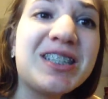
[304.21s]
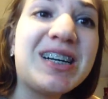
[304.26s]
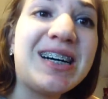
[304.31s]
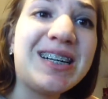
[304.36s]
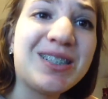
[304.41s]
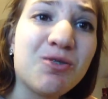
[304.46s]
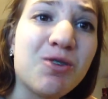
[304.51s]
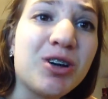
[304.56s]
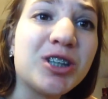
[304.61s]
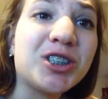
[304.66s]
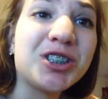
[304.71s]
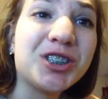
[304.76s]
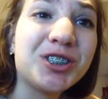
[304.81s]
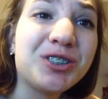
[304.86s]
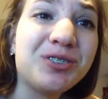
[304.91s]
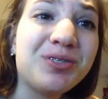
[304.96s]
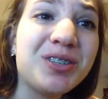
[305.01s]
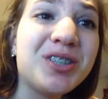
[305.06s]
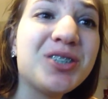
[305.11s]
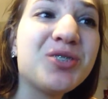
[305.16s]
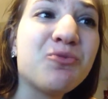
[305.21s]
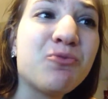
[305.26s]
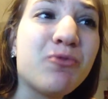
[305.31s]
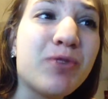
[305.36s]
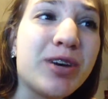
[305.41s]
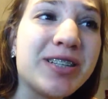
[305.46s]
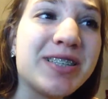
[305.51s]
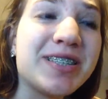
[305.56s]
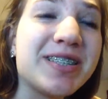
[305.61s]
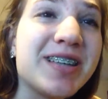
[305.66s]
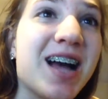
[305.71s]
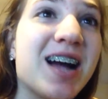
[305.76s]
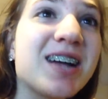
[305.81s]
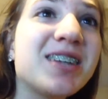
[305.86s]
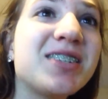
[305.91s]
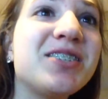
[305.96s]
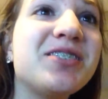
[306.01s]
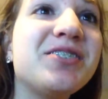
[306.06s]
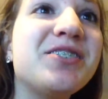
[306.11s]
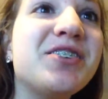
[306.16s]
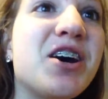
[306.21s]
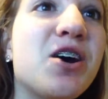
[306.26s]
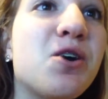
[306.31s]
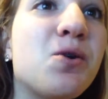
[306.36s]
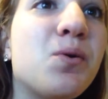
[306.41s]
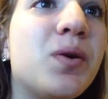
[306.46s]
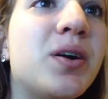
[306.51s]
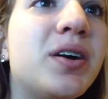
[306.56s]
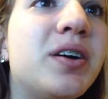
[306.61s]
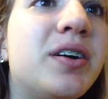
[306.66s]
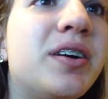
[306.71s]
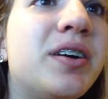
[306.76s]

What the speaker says: the last question, is what's next? No.